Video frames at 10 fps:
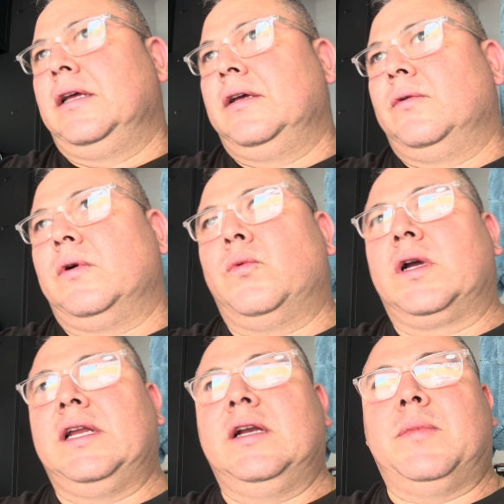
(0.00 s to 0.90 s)
We're
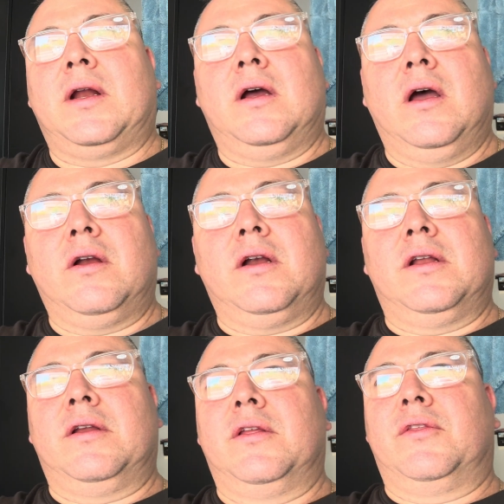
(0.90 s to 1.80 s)
working at about
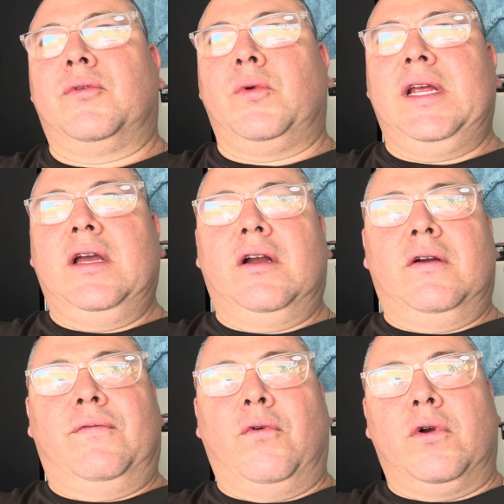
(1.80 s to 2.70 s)
103,
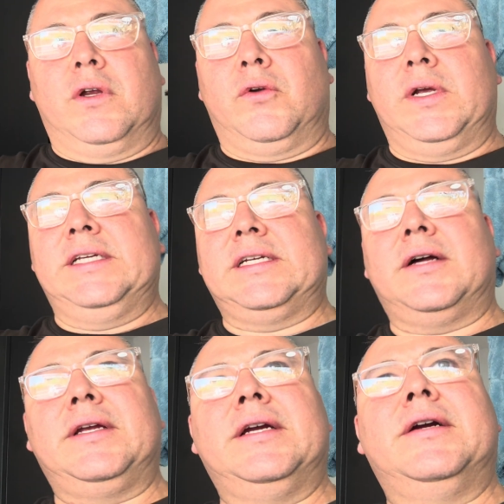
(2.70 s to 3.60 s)
104 degrees
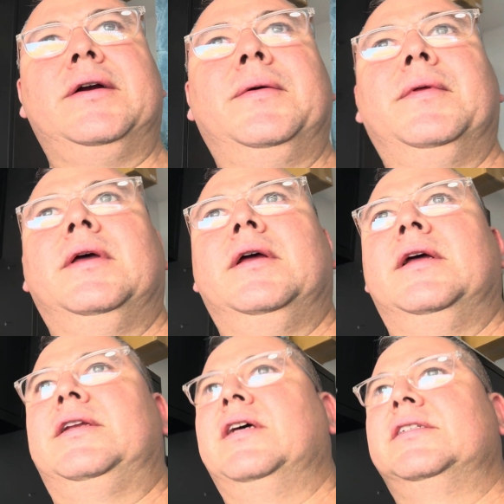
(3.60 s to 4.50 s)
out here.
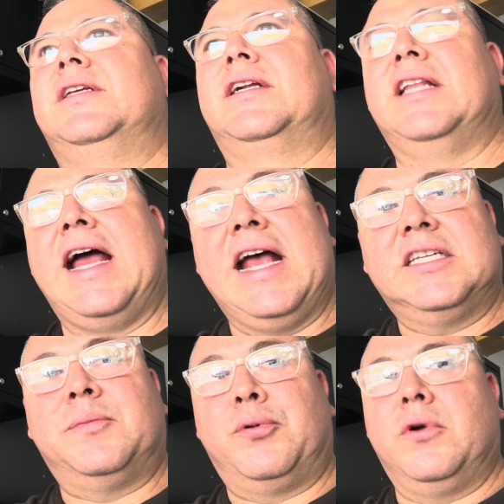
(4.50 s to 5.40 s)
Does the
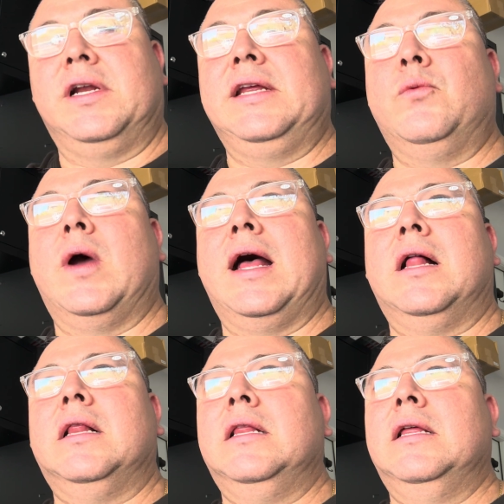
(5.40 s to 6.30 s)
glass pretty
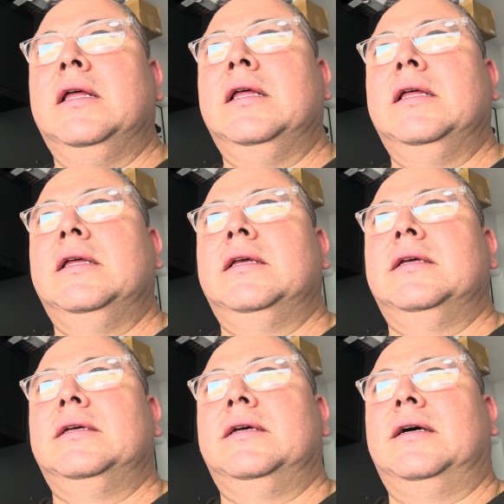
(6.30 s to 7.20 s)
well.
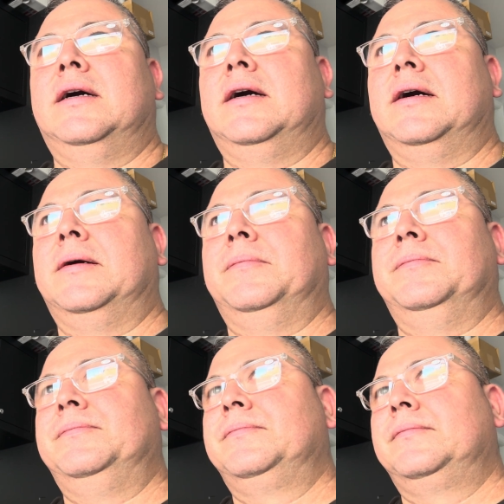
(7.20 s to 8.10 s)

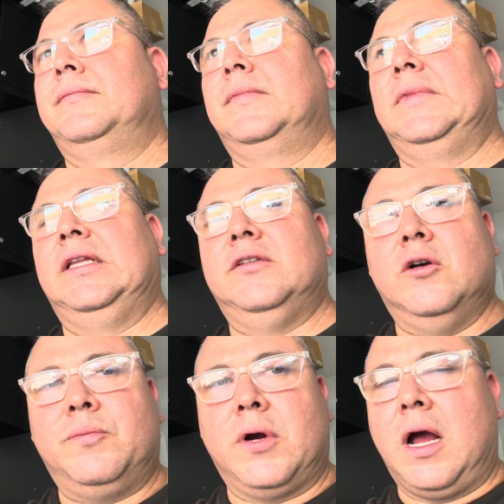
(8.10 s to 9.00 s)
No
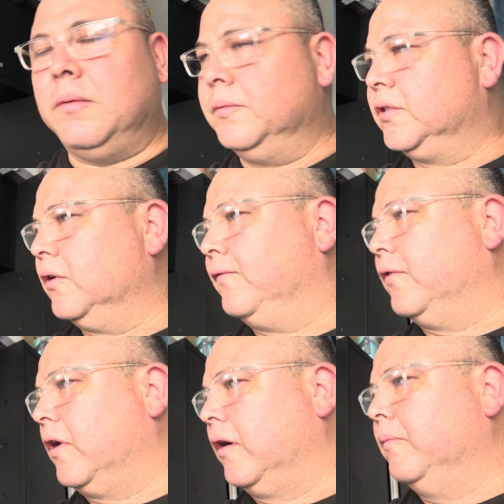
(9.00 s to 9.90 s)
problem so
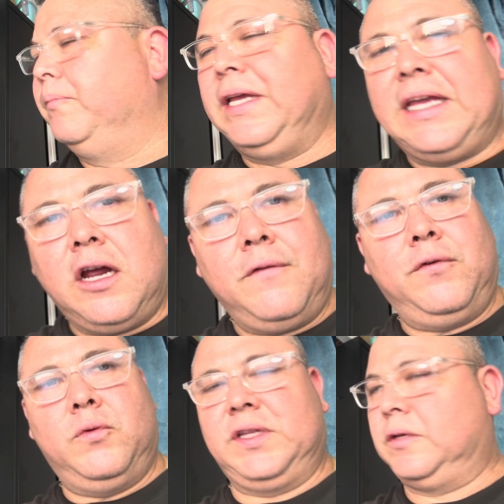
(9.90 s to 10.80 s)
far. Be
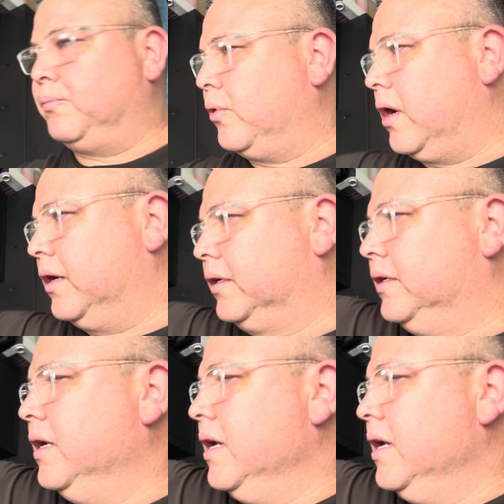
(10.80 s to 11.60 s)
careful with the product.